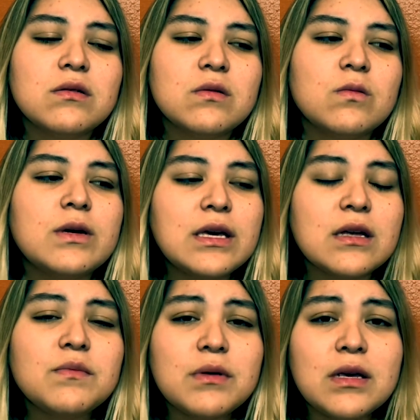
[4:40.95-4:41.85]
we
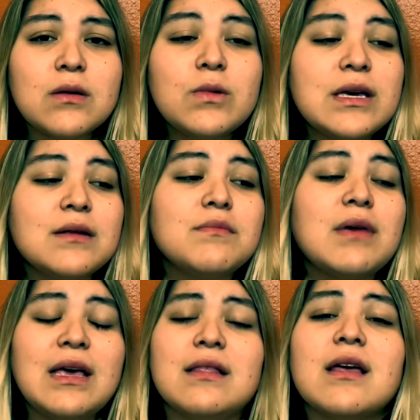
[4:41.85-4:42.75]
can
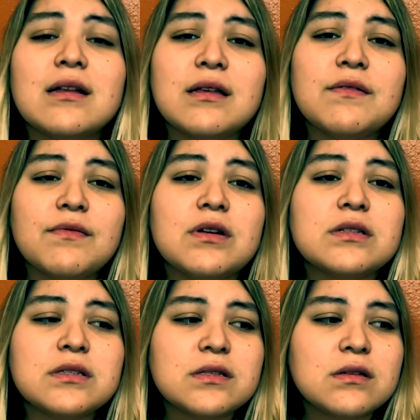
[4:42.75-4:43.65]
make that
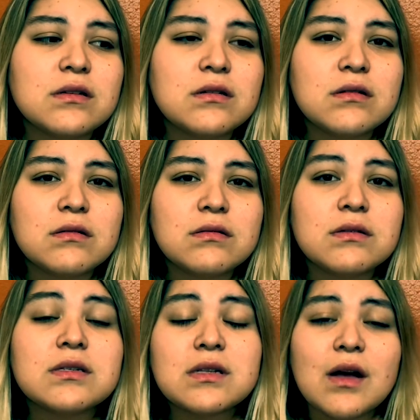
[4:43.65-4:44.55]
difference
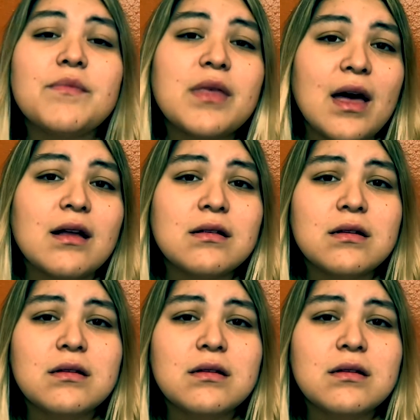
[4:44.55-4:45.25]
to stop that.